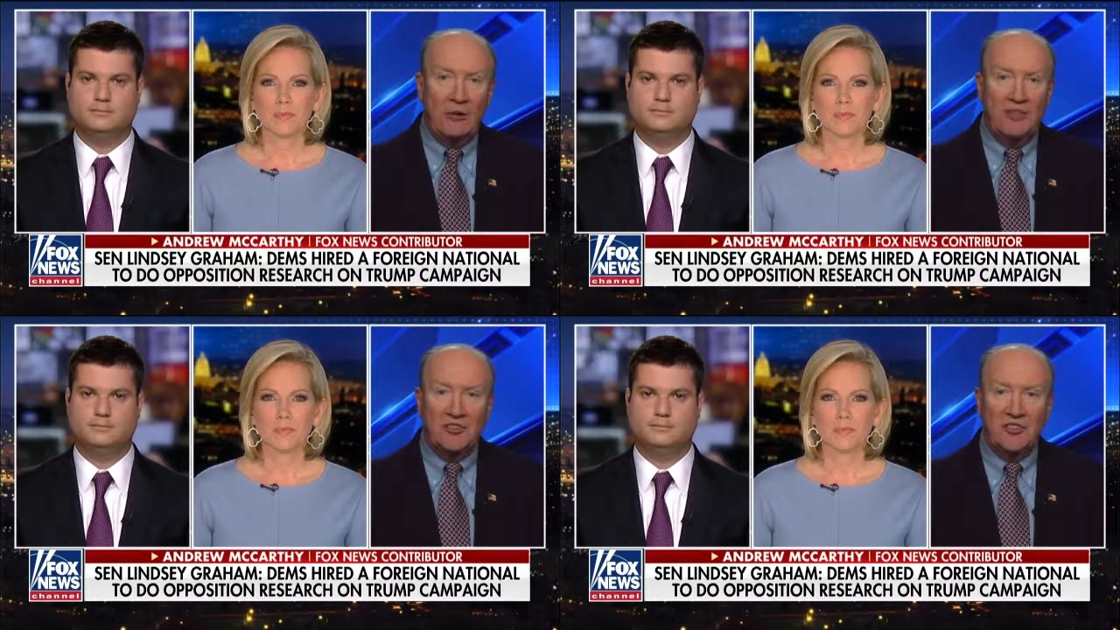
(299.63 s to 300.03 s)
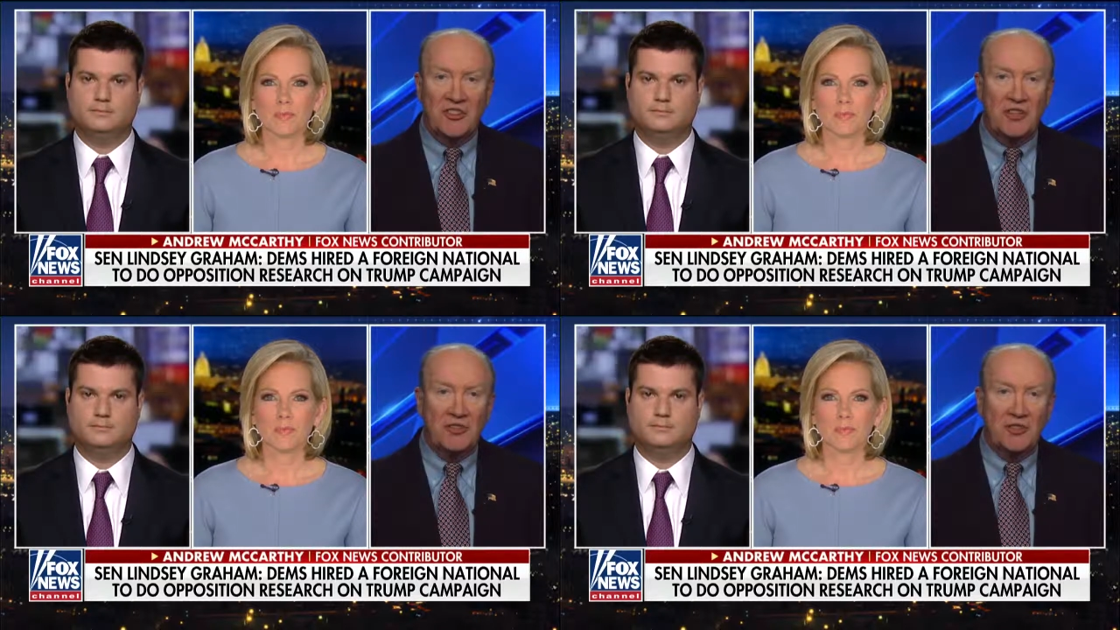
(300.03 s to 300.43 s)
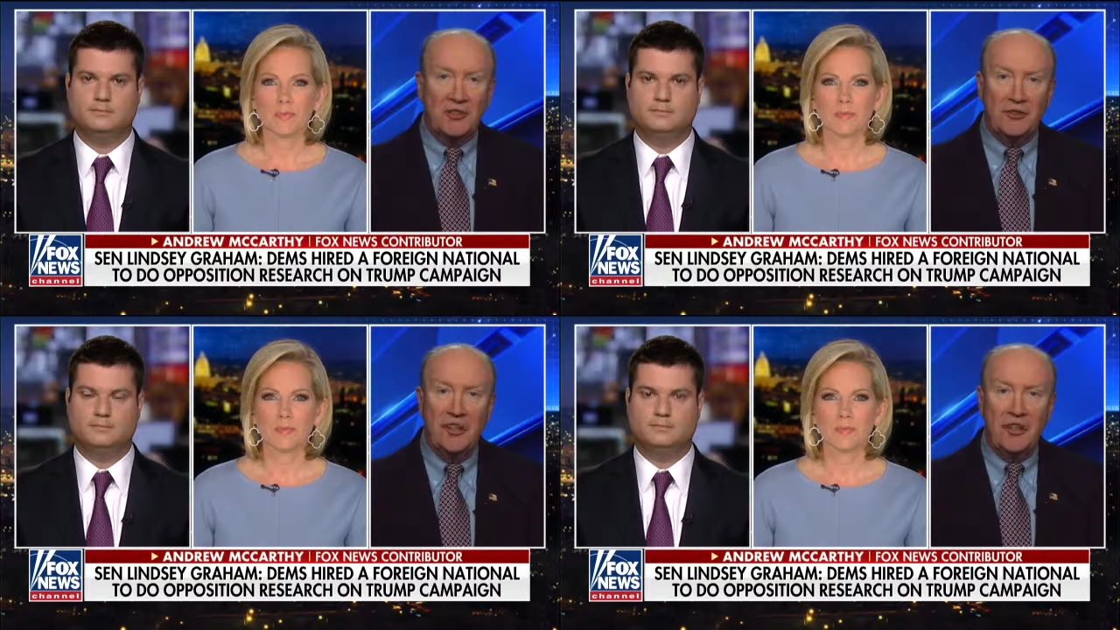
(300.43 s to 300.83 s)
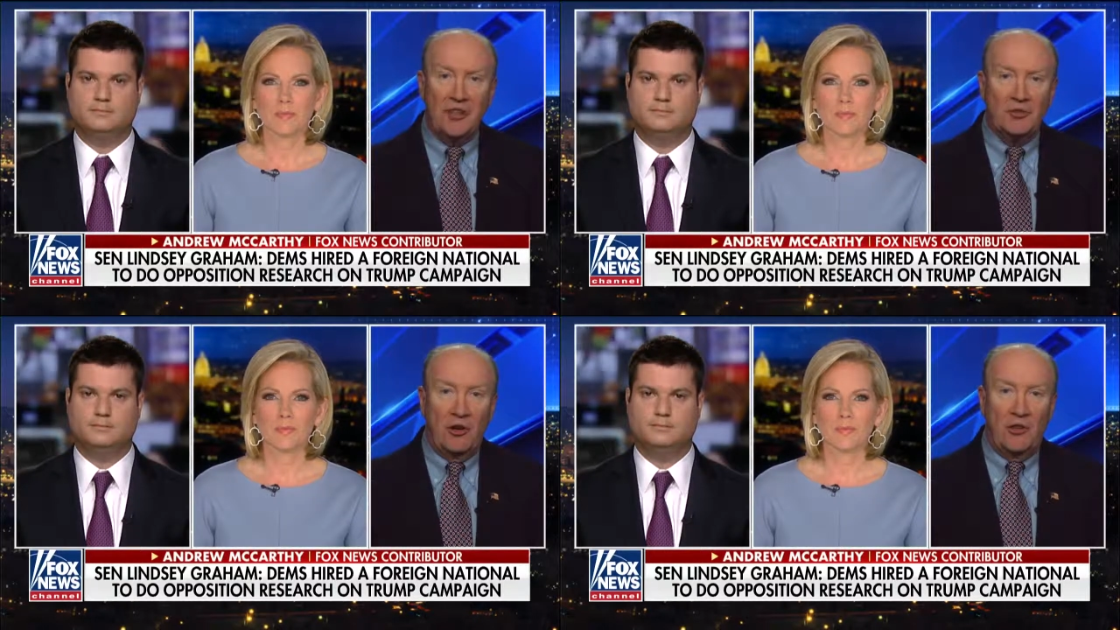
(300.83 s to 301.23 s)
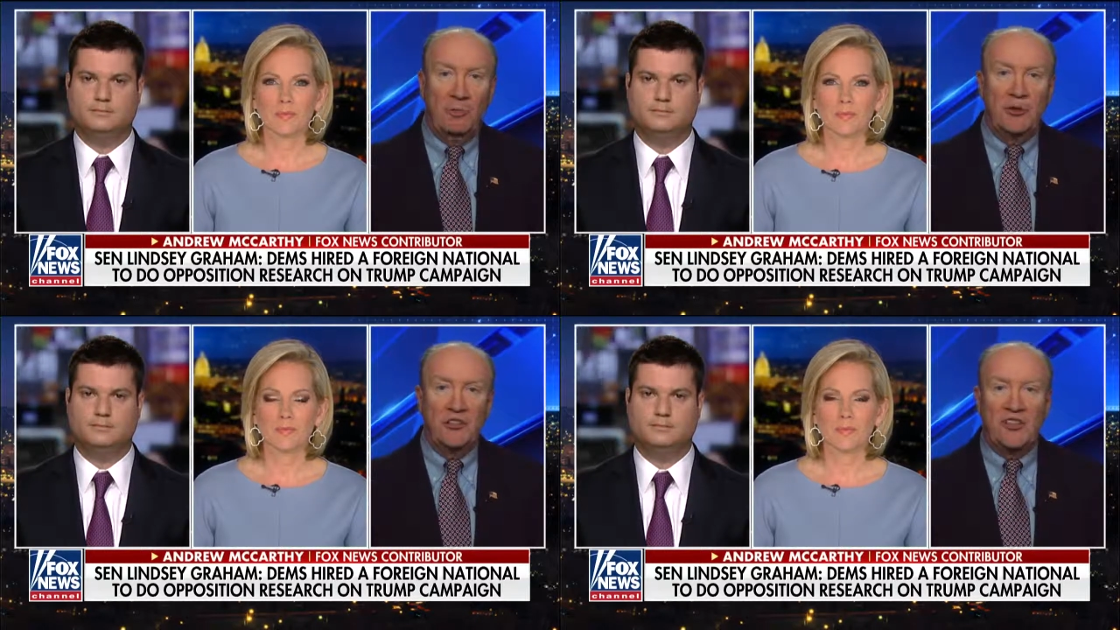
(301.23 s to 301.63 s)
Speaker 1: investigation and trying to
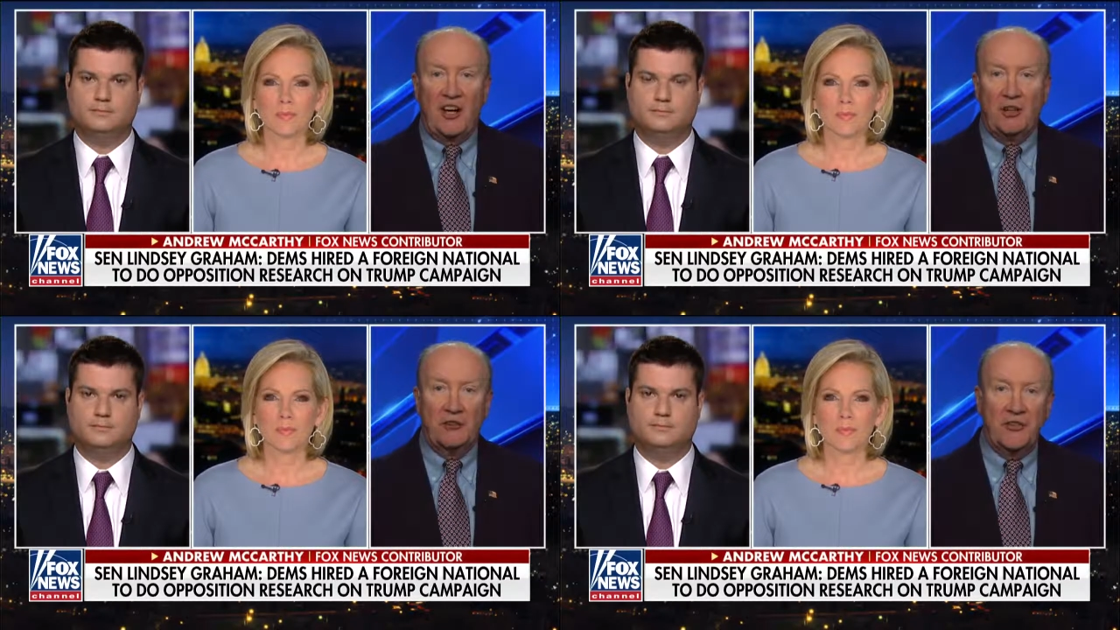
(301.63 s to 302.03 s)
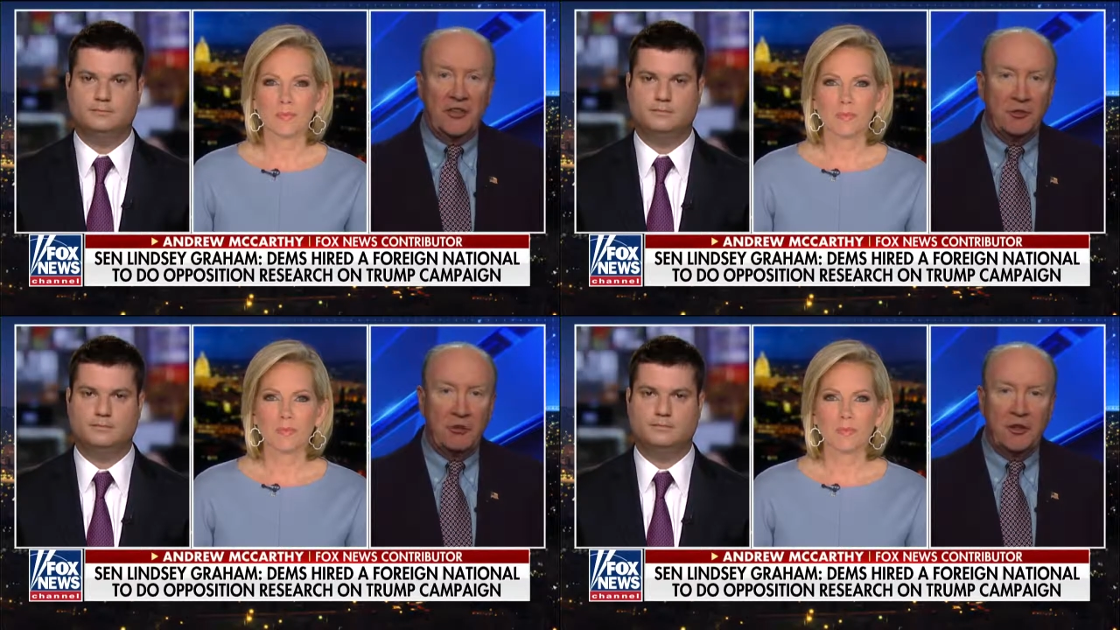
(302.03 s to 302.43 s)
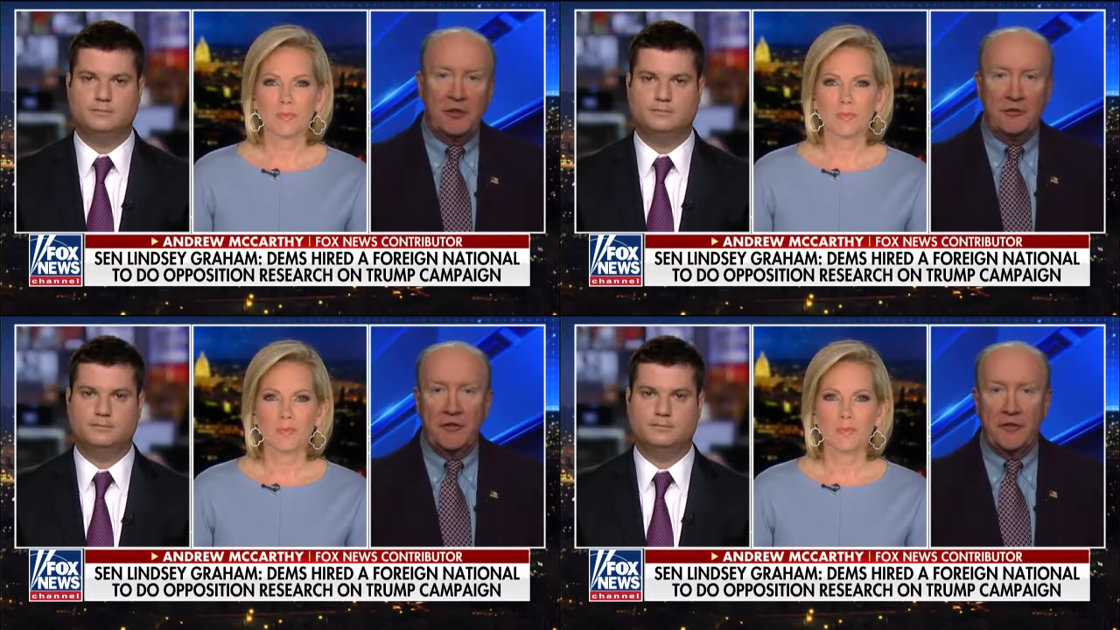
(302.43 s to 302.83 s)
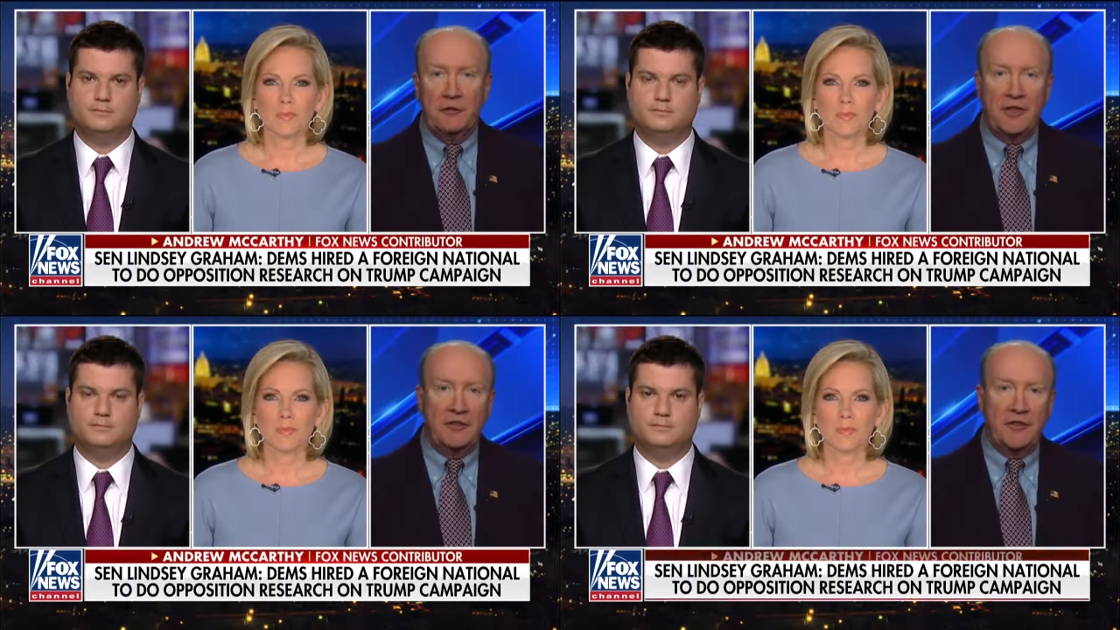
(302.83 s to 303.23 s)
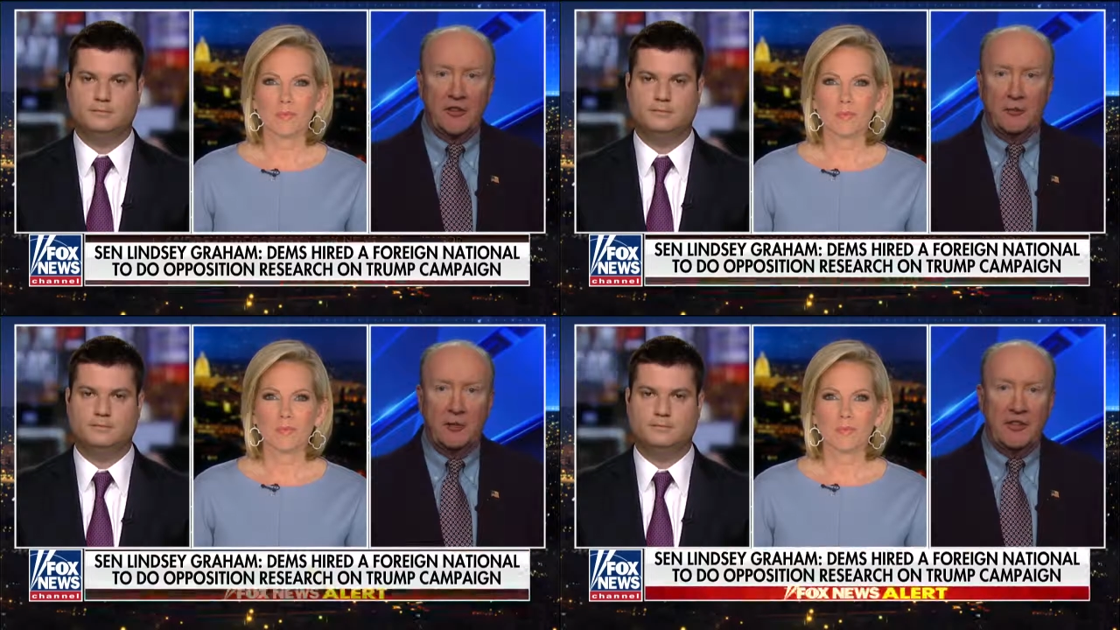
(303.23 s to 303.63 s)
put a dollar figure on it and figure out if it
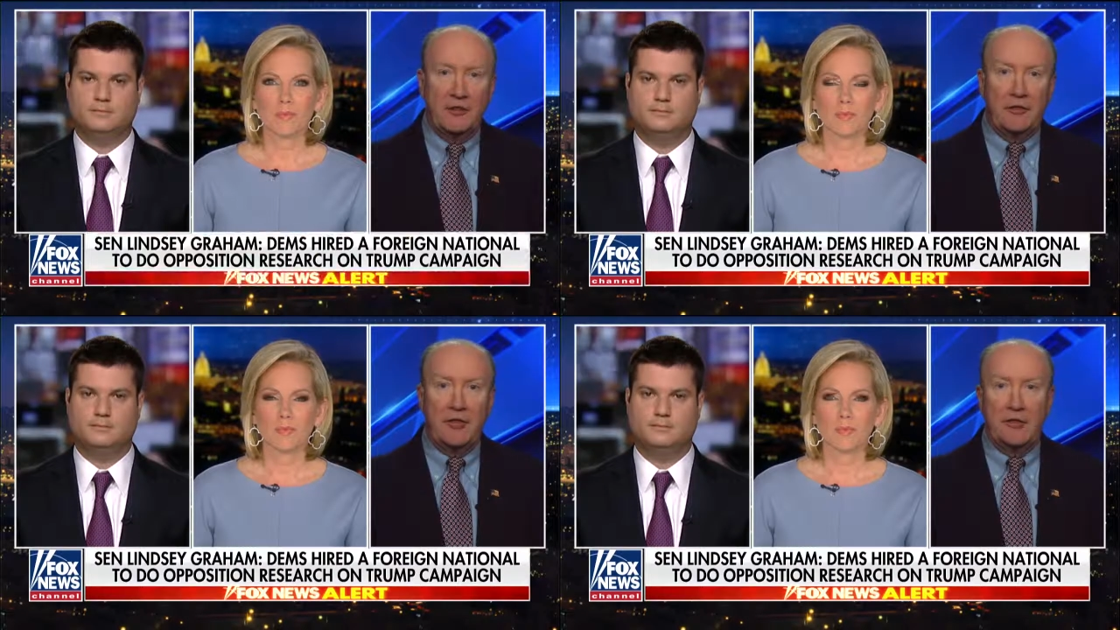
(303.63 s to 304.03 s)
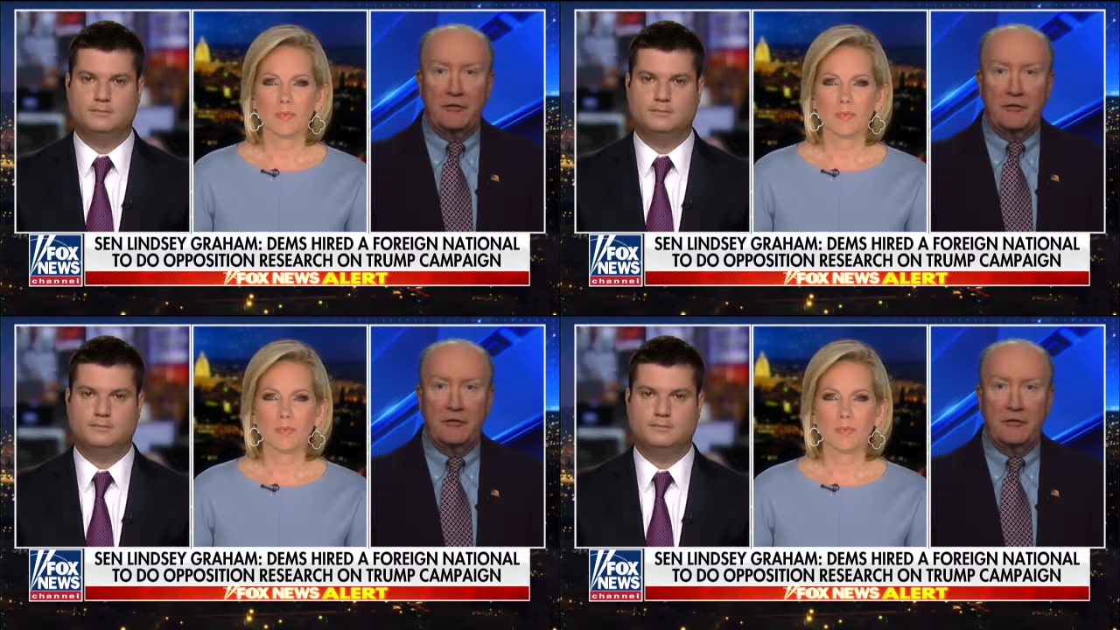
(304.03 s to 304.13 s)
could be a thing of